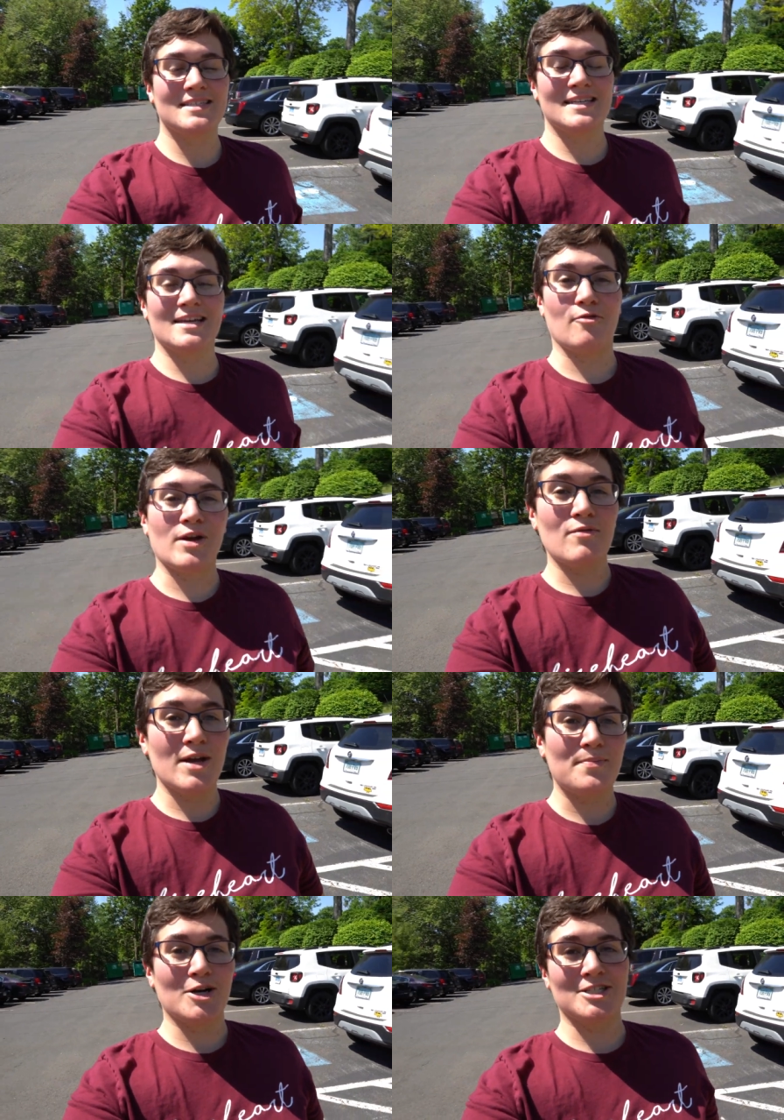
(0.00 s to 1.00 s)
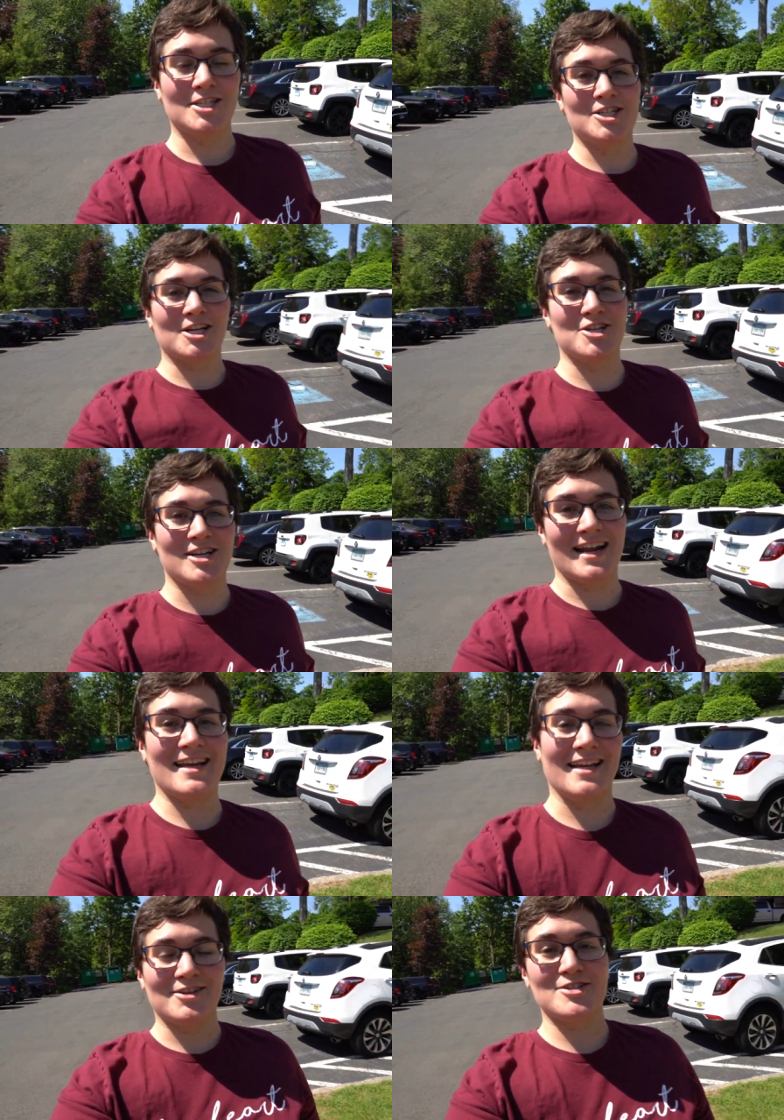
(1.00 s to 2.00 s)
Visiting Reread Books in Cheshire,
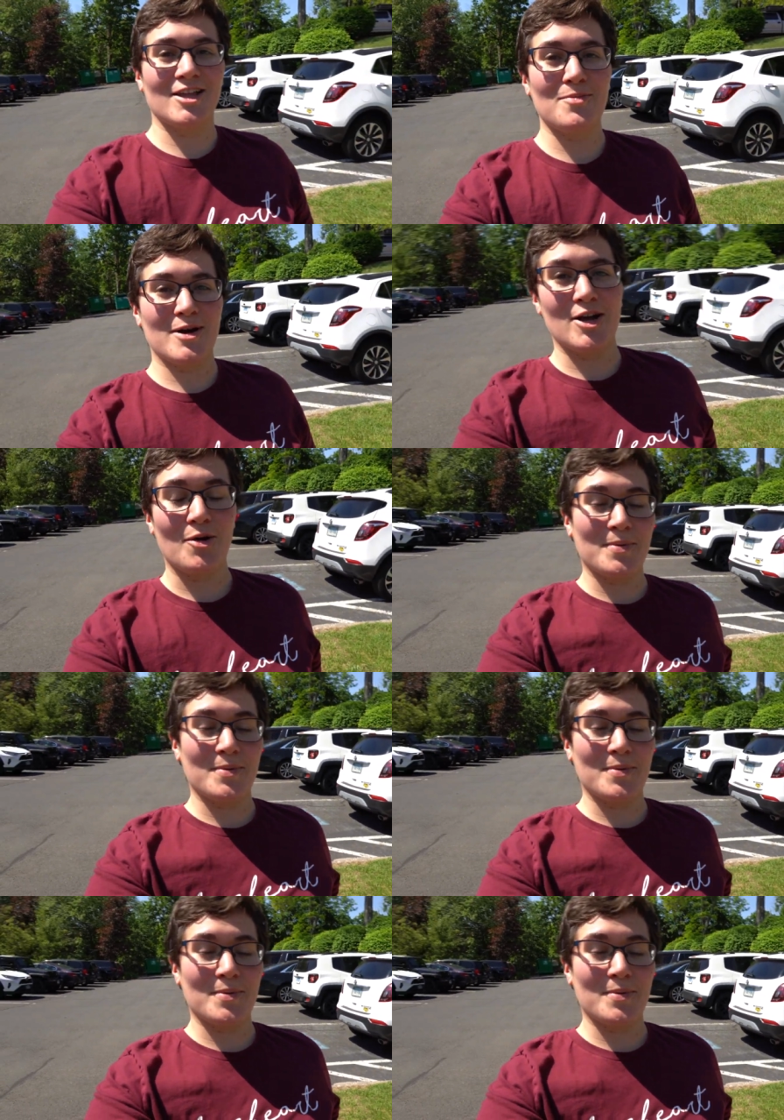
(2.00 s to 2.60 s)
Connecticut. They're celebrating